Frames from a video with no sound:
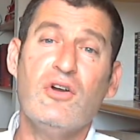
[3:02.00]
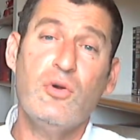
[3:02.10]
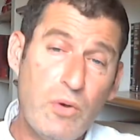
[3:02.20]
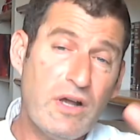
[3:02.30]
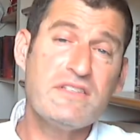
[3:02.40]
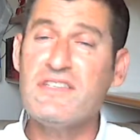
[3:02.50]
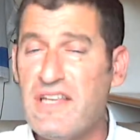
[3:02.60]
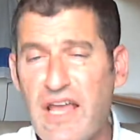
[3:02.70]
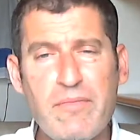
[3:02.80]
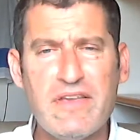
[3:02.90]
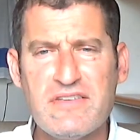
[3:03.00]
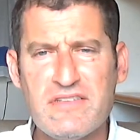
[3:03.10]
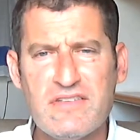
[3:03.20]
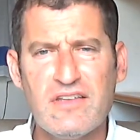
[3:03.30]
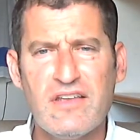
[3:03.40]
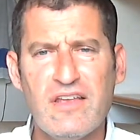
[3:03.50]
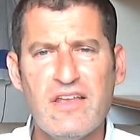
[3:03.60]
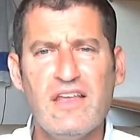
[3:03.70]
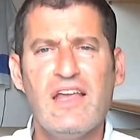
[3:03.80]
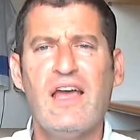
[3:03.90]
who wants to see MS.
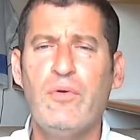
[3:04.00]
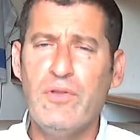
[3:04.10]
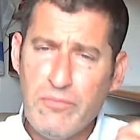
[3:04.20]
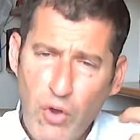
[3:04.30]
And will